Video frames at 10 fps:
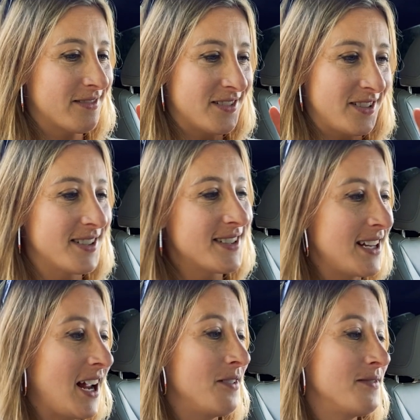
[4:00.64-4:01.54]
just
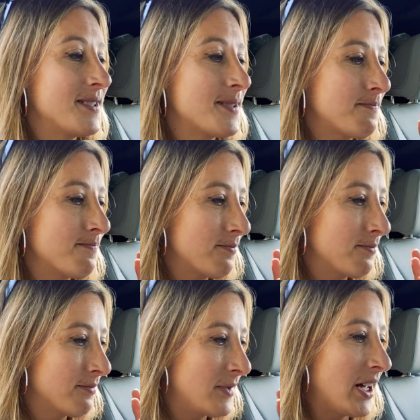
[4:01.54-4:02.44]
sounds
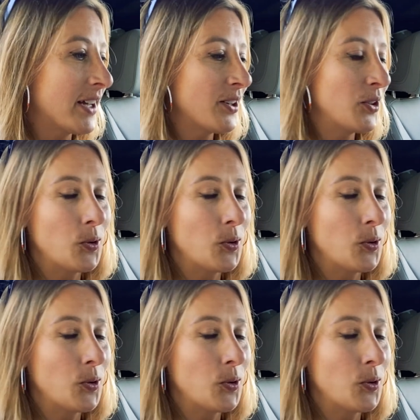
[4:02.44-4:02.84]
like